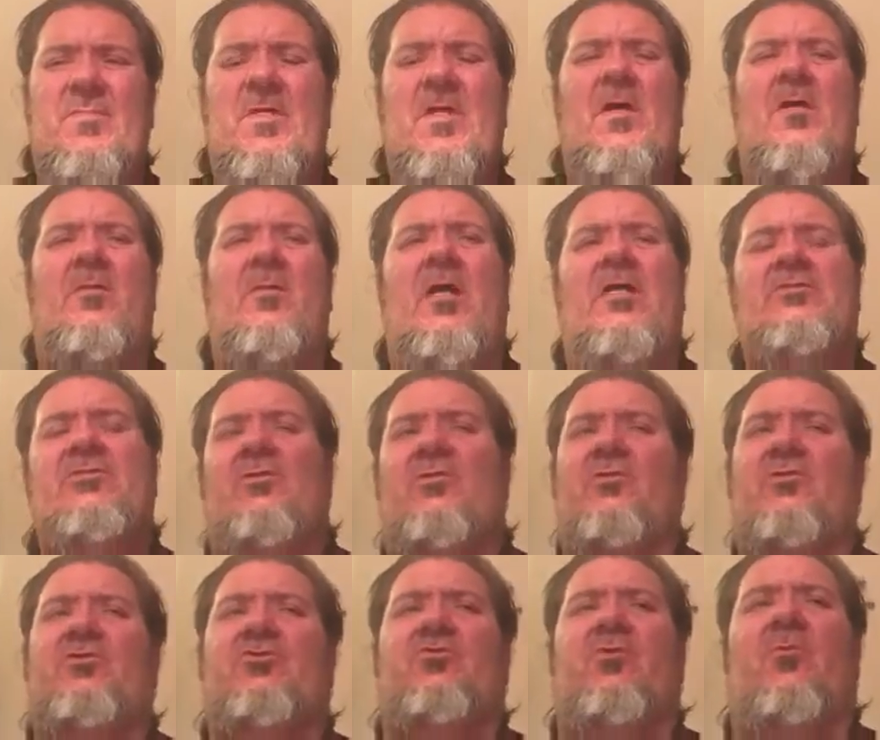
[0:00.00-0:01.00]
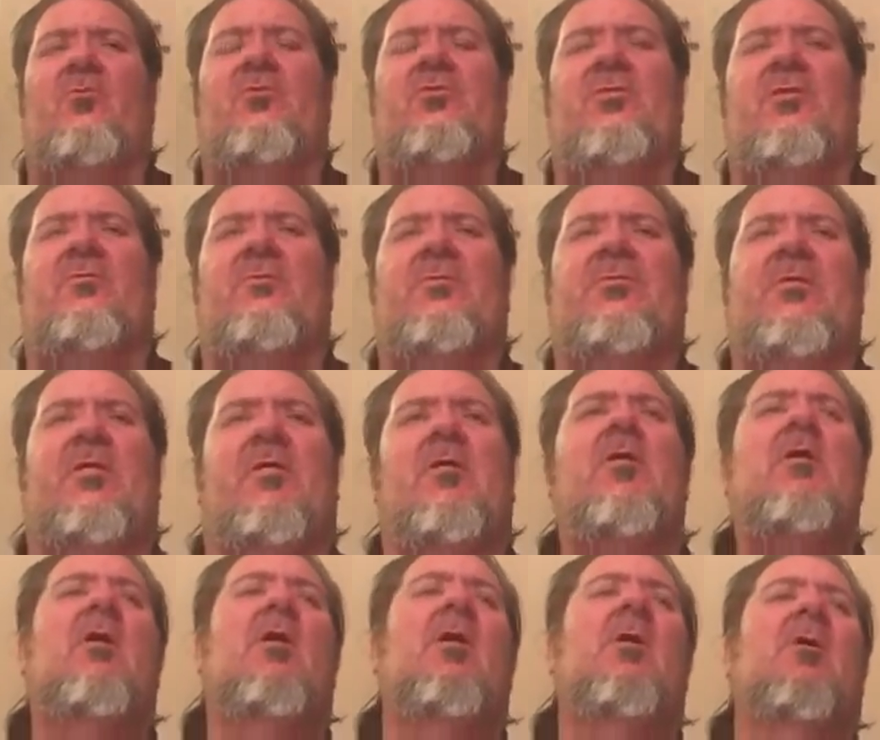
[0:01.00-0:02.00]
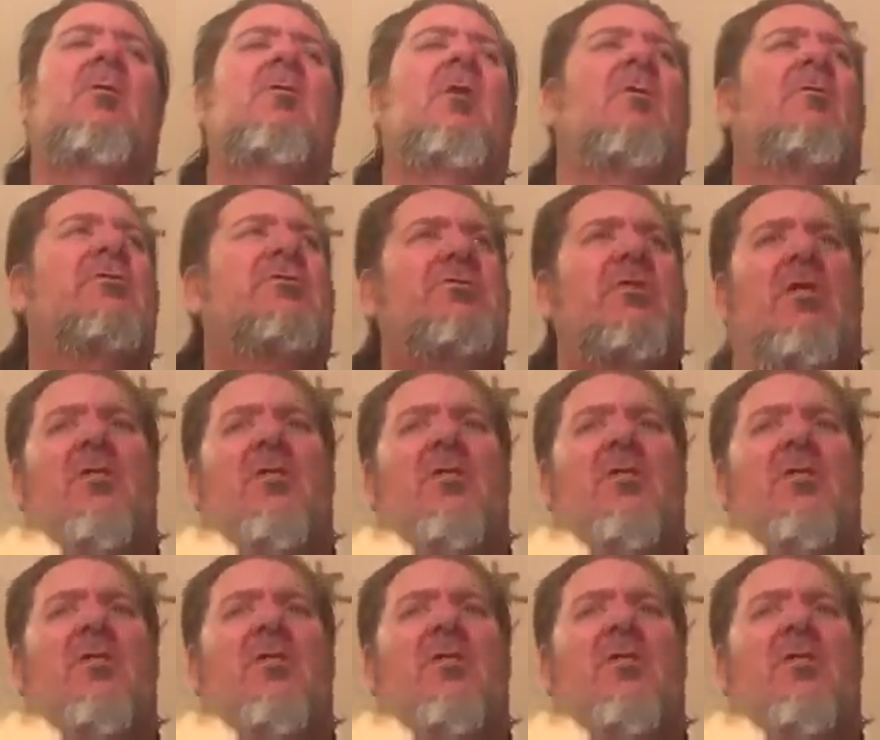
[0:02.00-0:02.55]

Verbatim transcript: Yeah, lots of little scribbles and everything. And all of a